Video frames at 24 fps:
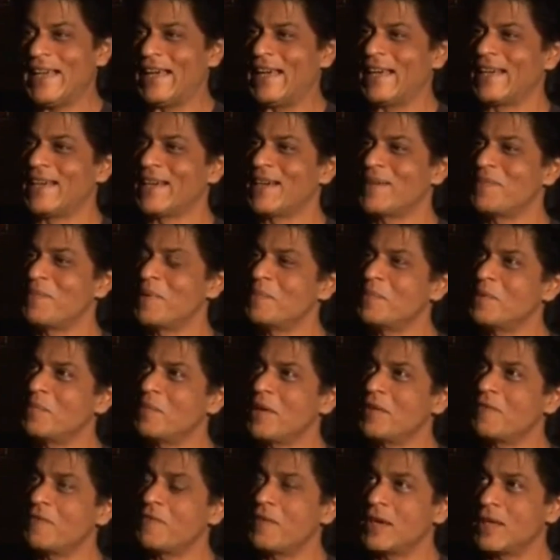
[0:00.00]
And I remember
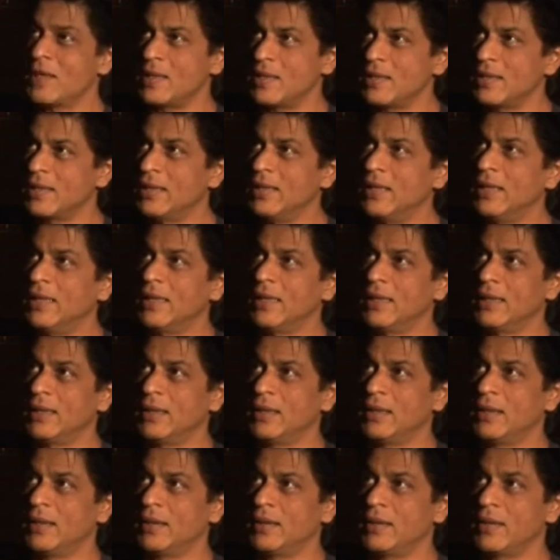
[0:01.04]
my father,
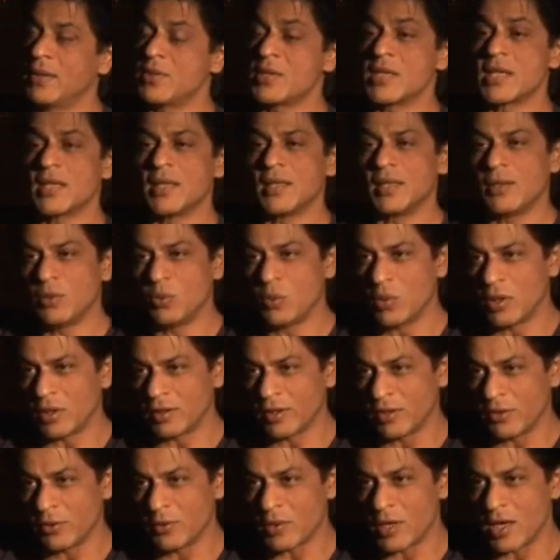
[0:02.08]
there was a girl who
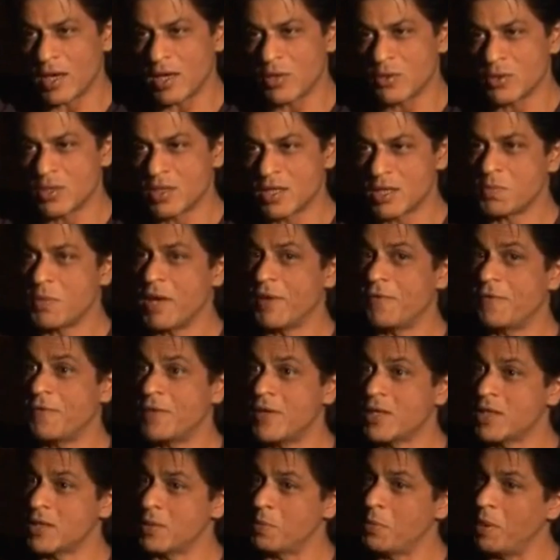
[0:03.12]
walked into a house. This is my
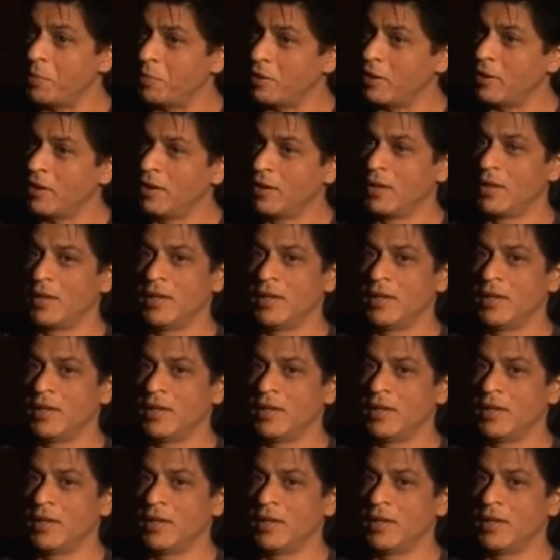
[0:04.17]
first memory.